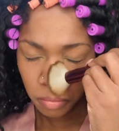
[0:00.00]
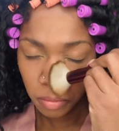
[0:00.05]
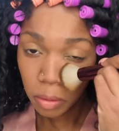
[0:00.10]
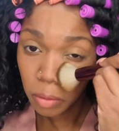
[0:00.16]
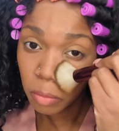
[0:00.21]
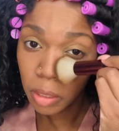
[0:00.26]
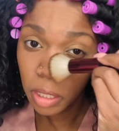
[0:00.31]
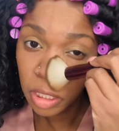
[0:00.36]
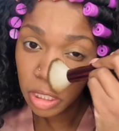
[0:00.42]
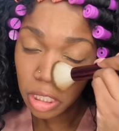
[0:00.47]

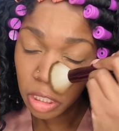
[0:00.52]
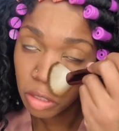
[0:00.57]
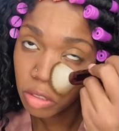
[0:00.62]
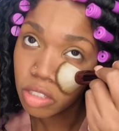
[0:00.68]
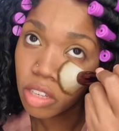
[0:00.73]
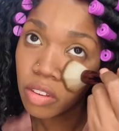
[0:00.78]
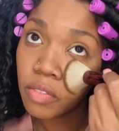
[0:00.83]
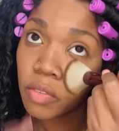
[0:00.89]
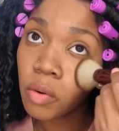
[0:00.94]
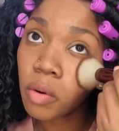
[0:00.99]
you need to
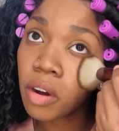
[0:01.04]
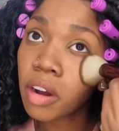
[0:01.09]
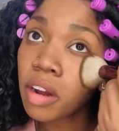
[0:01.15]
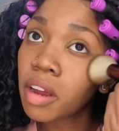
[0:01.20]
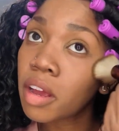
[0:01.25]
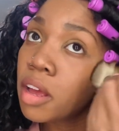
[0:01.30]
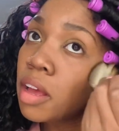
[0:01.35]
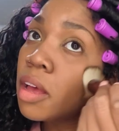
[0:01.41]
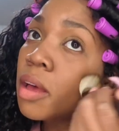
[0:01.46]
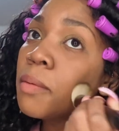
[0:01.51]
use it for.
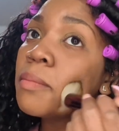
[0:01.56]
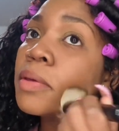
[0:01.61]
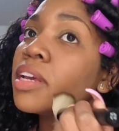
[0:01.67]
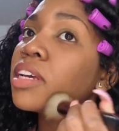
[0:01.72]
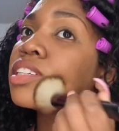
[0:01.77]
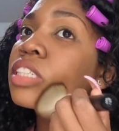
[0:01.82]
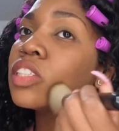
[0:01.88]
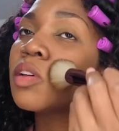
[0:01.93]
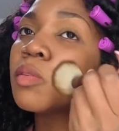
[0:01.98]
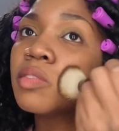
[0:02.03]

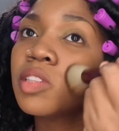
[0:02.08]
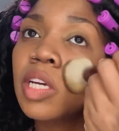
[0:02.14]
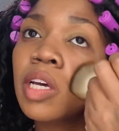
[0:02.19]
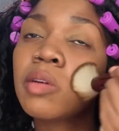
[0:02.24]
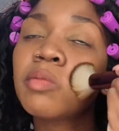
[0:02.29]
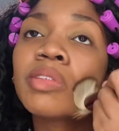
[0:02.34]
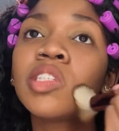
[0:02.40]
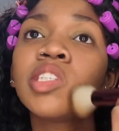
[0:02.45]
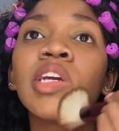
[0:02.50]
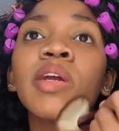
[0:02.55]
Because
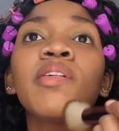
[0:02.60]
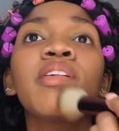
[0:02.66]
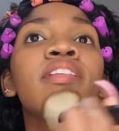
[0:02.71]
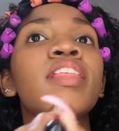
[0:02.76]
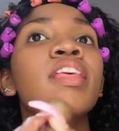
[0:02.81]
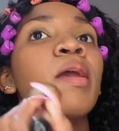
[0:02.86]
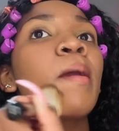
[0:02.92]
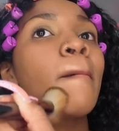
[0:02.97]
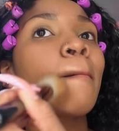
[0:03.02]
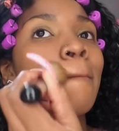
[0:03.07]
sometimes,
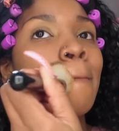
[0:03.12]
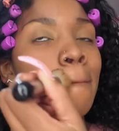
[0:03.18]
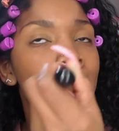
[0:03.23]
genuinely,